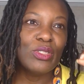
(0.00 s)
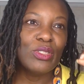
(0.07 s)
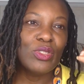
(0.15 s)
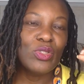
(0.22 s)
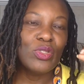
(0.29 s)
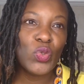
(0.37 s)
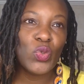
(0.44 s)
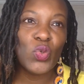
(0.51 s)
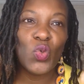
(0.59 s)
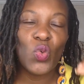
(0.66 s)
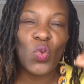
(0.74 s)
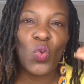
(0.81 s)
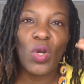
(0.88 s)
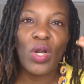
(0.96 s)

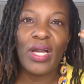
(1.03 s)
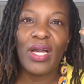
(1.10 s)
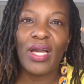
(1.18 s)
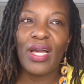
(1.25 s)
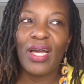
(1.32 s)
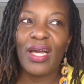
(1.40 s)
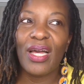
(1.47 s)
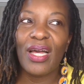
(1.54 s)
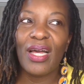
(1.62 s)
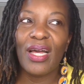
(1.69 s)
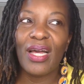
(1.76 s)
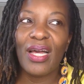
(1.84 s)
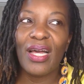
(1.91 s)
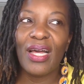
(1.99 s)
to
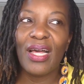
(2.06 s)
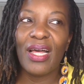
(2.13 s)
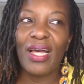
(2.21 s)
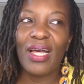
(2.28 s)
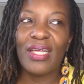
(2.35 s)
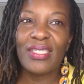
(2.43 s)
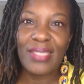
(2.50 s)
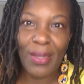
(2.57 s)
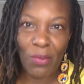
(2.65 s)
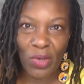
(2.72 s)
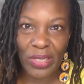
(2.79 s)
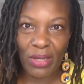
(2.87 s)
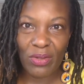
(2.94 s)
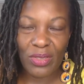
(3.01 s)
someone
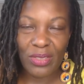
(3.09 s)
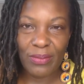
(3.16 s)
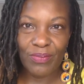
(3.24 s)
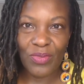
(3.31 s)
else.